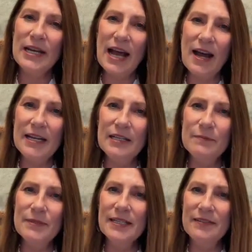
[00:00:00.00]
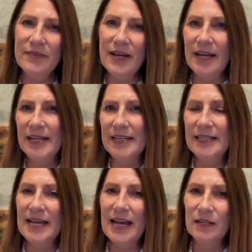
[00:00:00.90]
What items convey
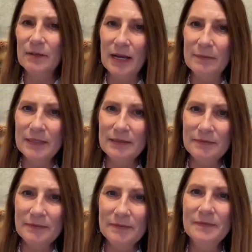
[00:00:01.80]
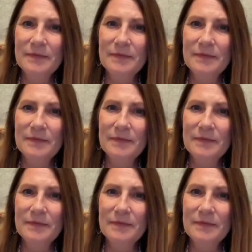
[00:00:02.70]
in Alabama?